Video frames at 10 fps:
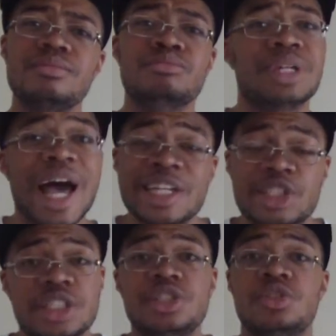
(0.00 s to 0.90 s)
But I
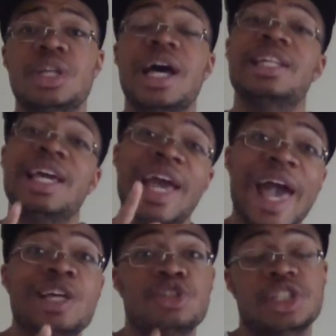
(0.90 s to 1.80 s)
shit you not, they
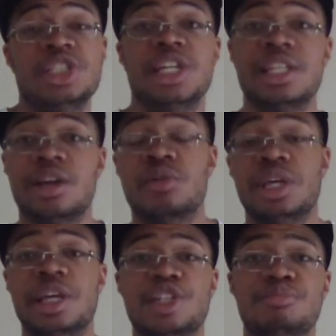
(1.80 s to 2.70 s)
actually said that on
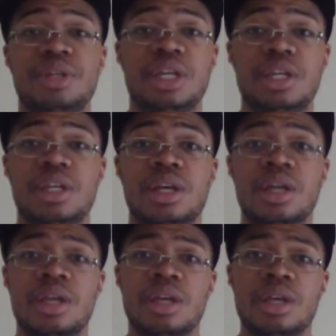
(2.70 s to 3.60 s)
ESPN.
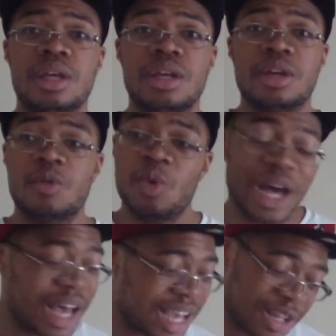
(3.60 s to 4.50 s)

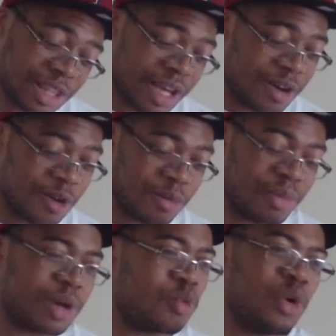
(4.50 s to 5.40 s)
One
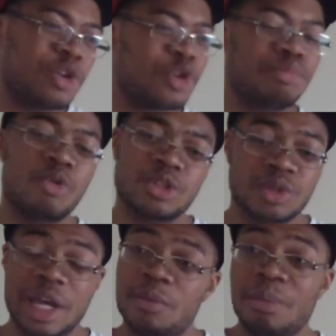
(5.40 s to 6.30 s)
of the reporters was
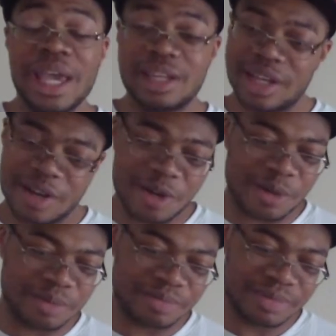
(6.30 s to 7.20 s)
like, man,
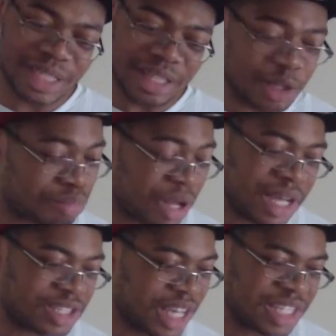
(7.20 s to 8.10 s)

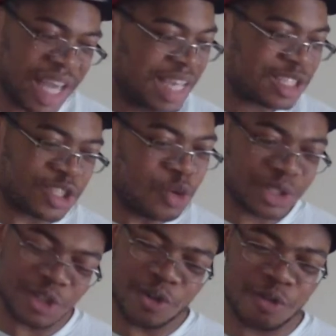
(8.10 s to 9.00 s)
LeBron James ate
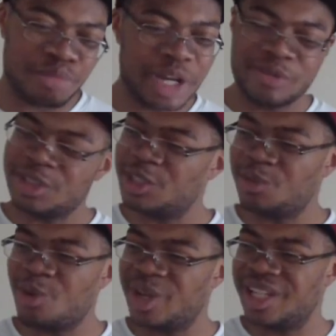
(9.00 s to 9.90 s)
so-and-so for breakfast this
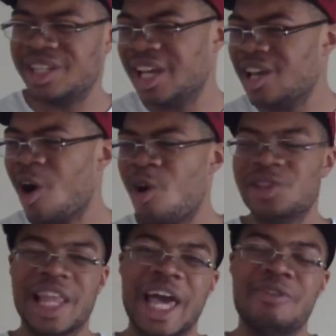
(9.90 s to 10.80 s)
morning. And then they
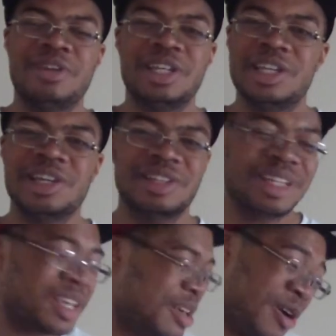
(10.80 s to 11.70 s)
all laughing and
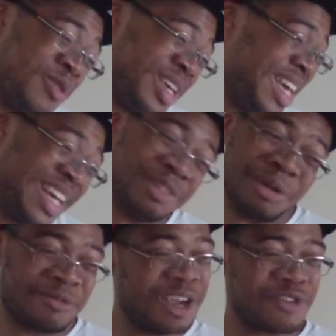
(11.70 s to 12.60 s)
giggling. Oh, yeah, he's
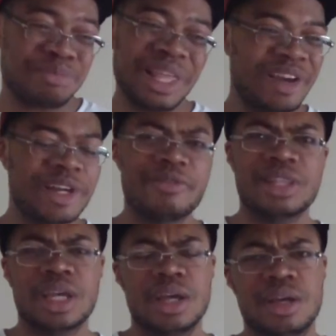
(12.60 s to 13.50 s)
my favorite player and
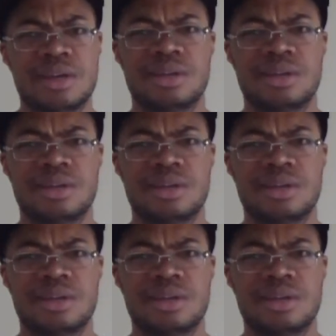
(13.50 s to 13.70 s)
everything.